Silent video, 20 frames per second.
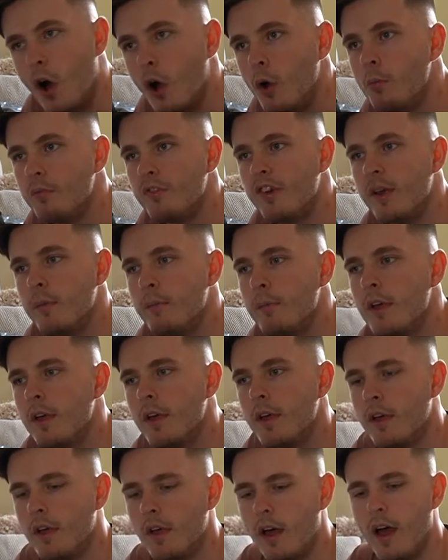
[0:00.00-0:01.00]
home gym,
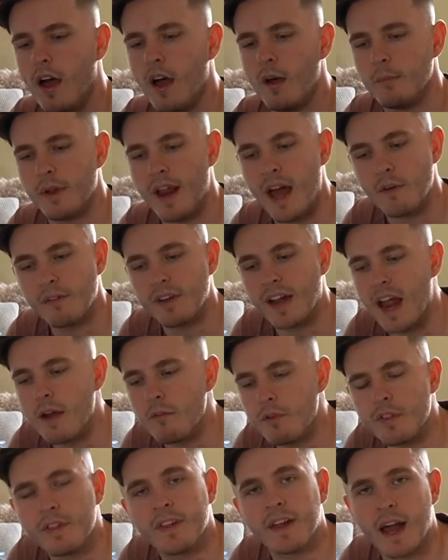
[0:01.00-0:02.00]
having
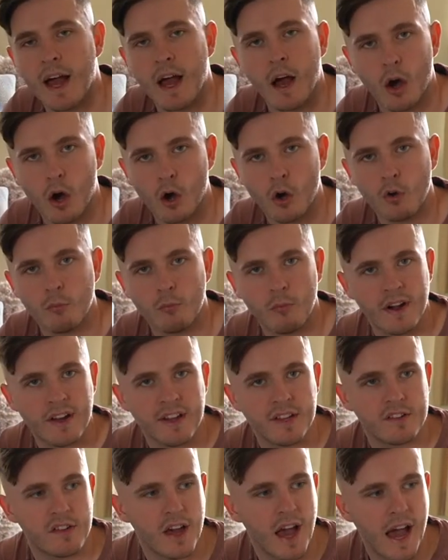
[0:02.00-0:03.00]
everything at home ready
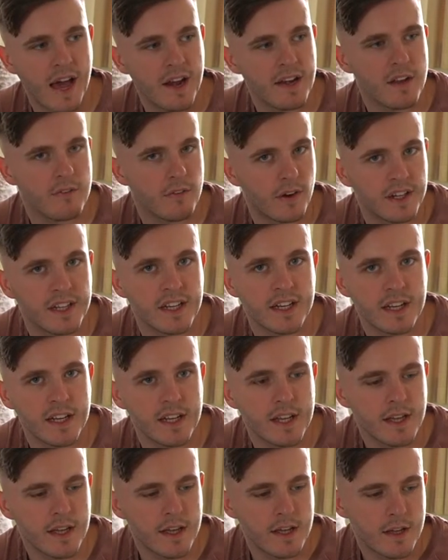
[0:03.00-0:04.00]
to hand if I needed
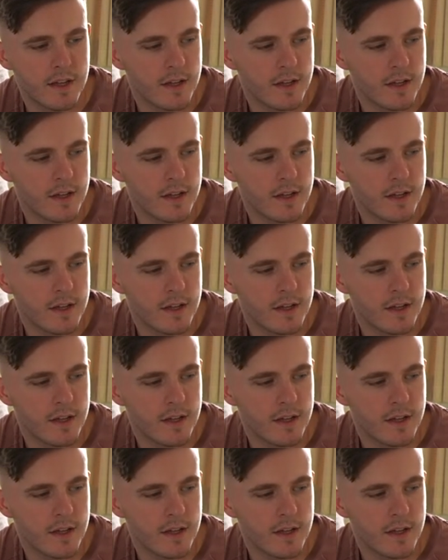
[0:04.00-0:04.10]
it.